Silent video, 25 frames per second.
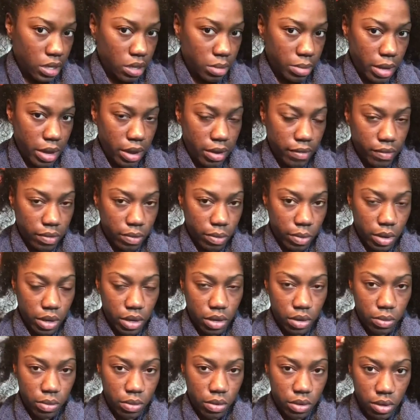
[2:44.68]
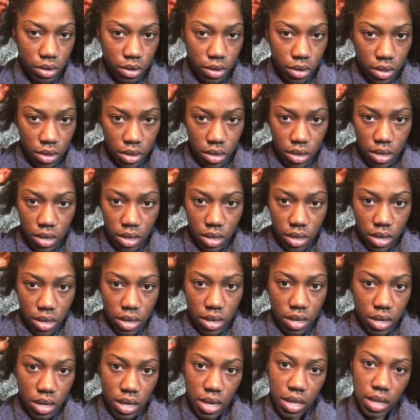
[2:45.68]
it up however way you want.
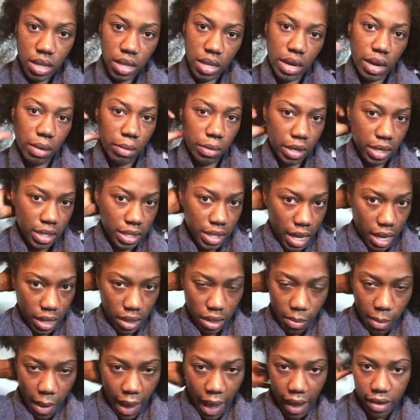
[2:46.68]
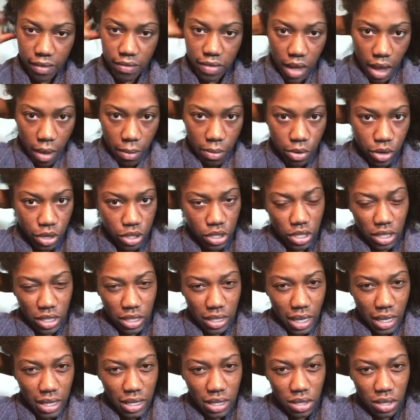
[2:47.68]
And then I'm gonna take the back of that portion,
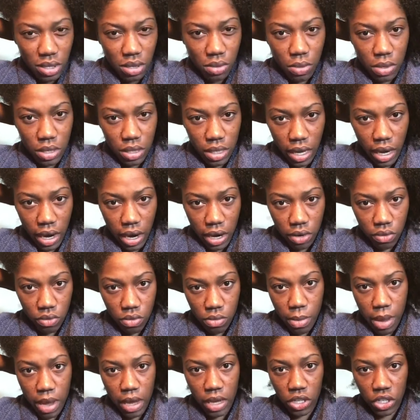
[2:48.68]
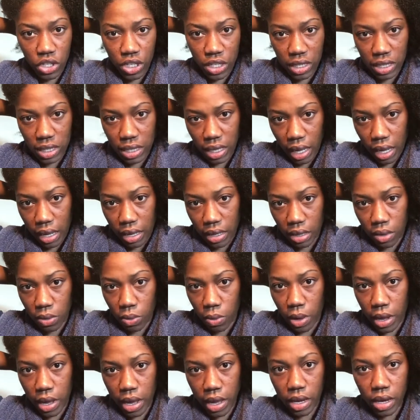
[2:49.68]
because I still want the hair to remain just slightly
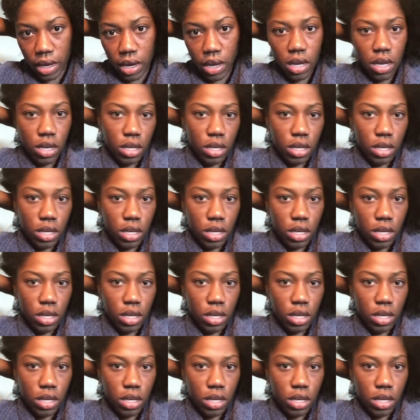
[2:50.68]
wet.